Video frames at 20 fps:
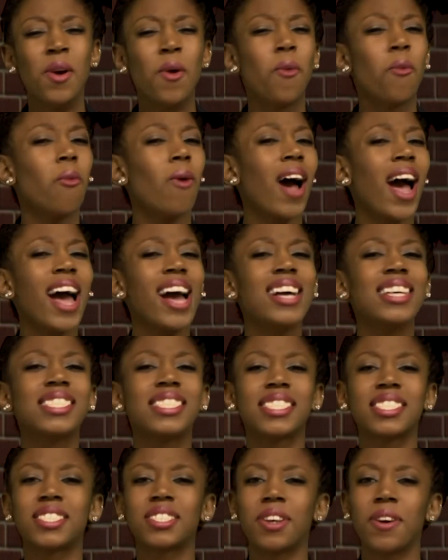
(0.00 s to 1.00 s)
Why
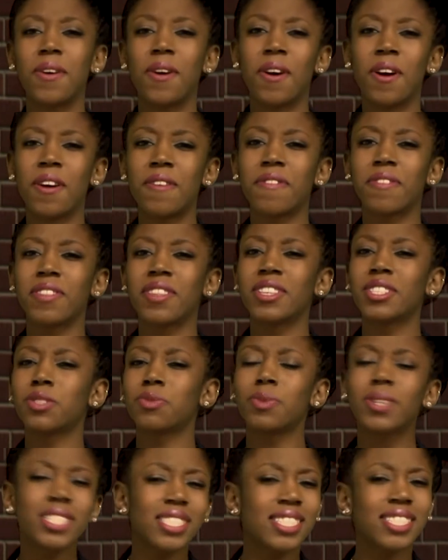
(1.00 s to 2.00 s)
is it so hard for these
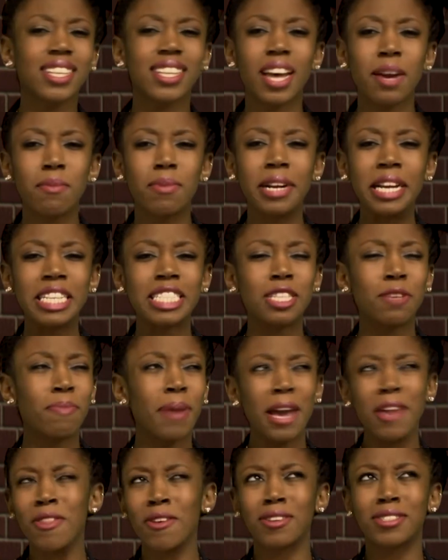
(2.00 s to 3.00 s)
rich celebrities to
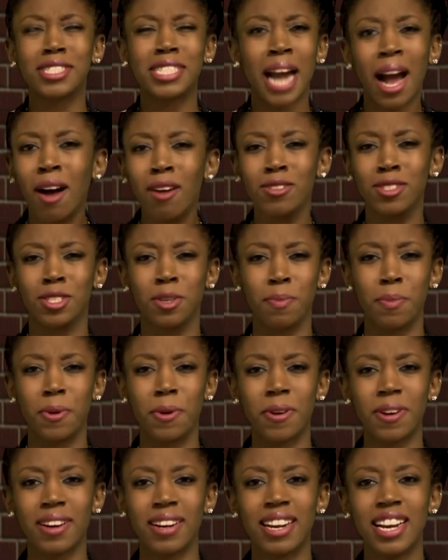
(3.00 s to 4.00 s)
pay their child
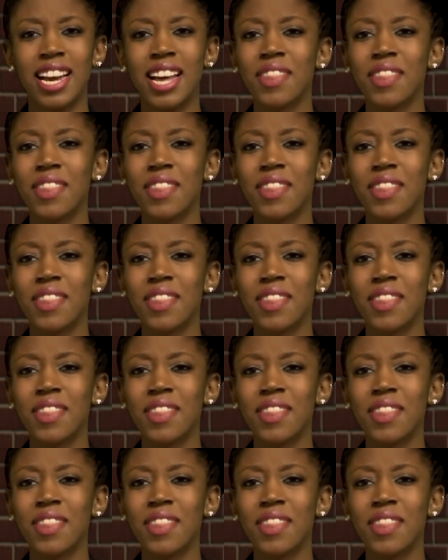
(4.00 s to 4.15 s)
support?